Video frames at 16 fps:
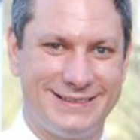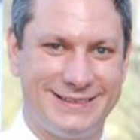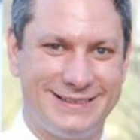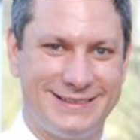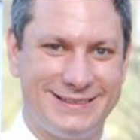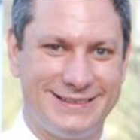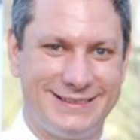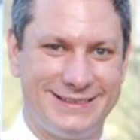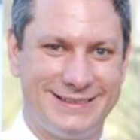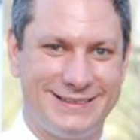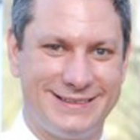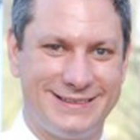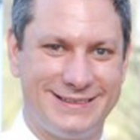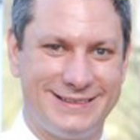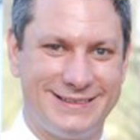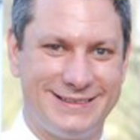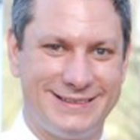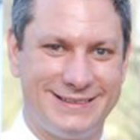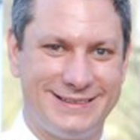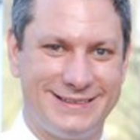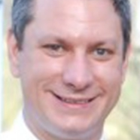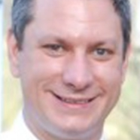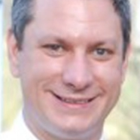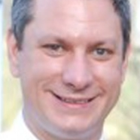
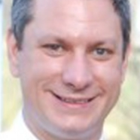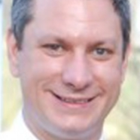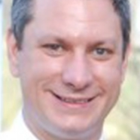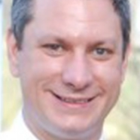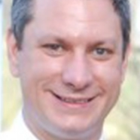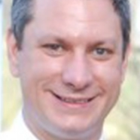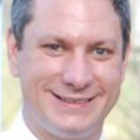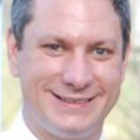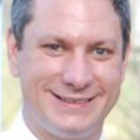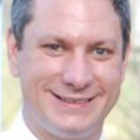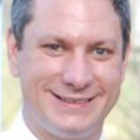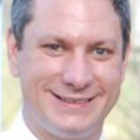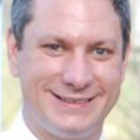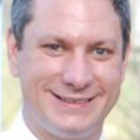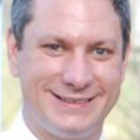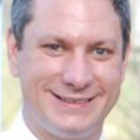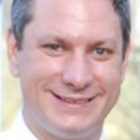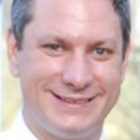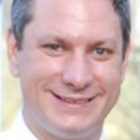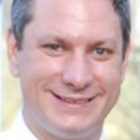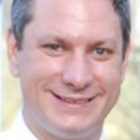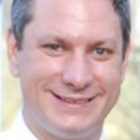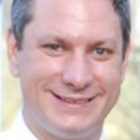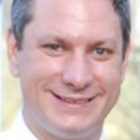
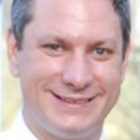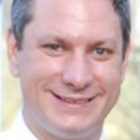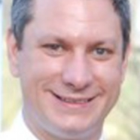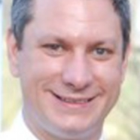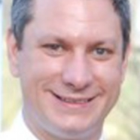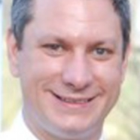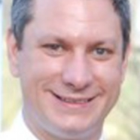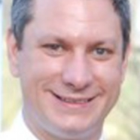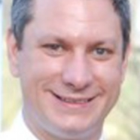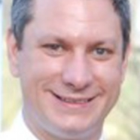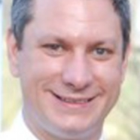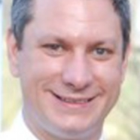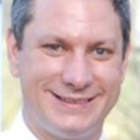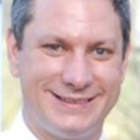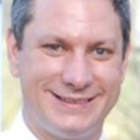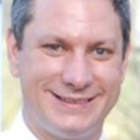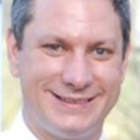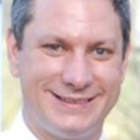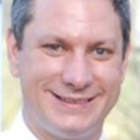[no speech]